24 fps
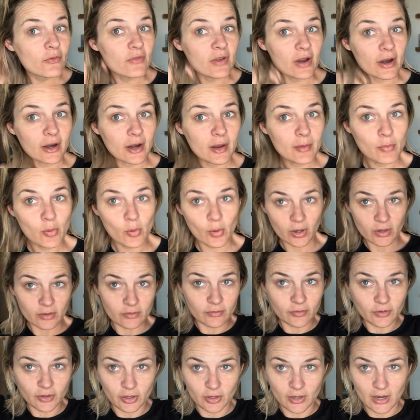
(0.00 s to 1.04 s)
Very
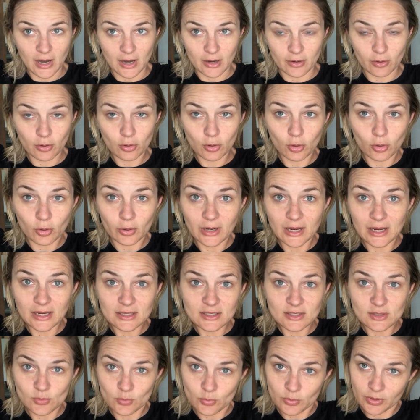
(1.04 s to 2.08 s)
important for your hair. Chlorine
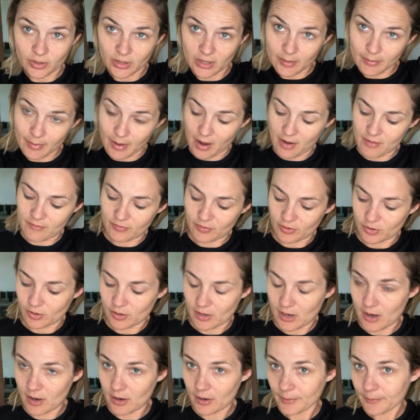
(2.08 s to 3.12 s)
is really bad for
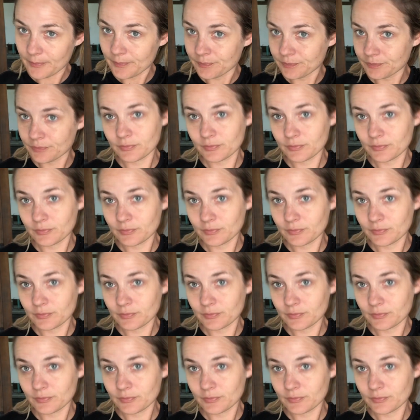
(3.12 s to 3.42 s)
your hair.